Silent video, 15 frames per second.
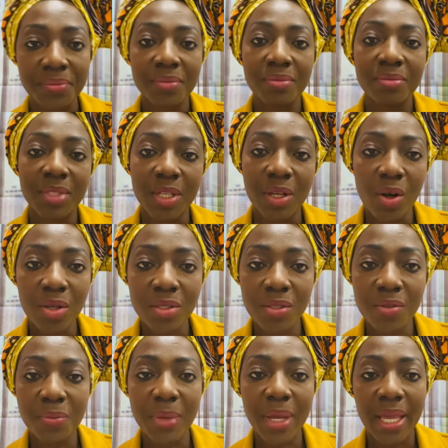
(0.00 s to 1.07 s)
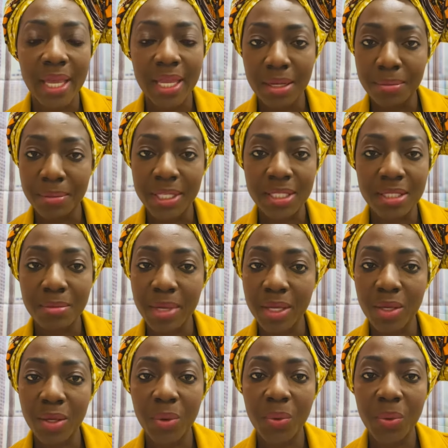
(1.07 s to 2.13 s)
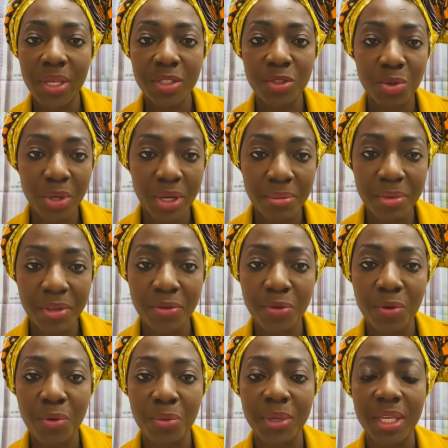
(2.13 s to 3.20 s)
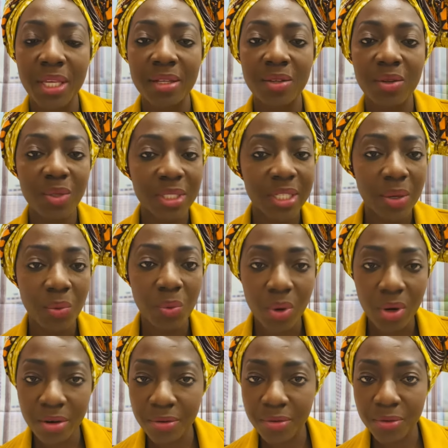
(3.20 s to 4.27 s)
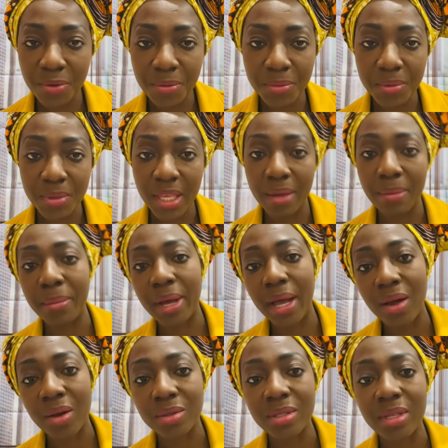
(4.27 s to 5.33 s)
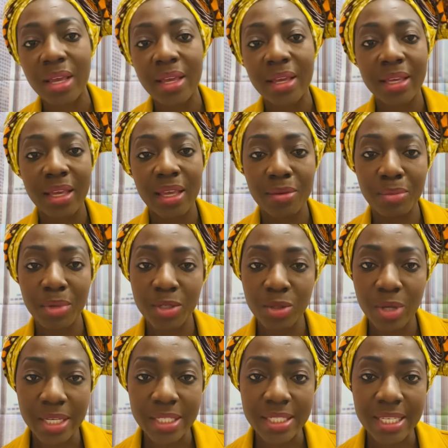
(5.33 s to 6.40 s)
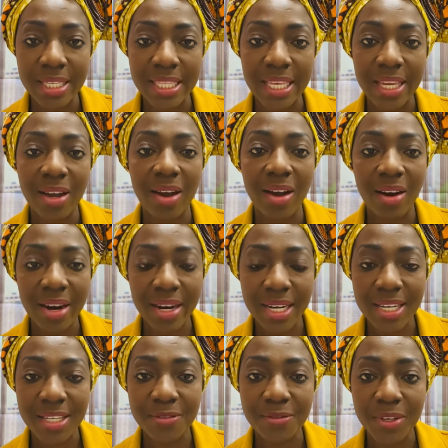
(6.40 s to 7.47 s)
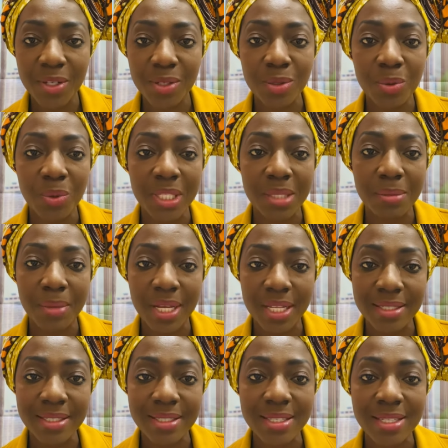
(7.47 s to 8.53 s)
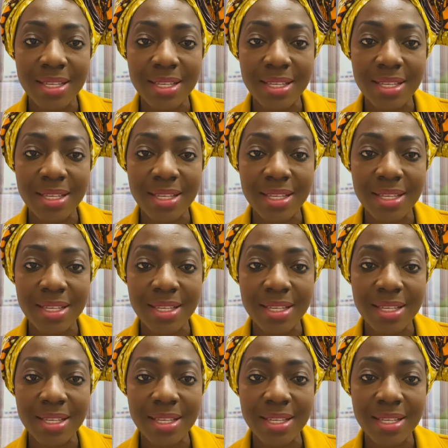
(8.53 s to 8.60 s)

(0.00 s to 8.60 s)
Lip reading: Because of my enemies, make your way straight before me. Not a word from their mouth can be trusted. Their heart is filled with malice.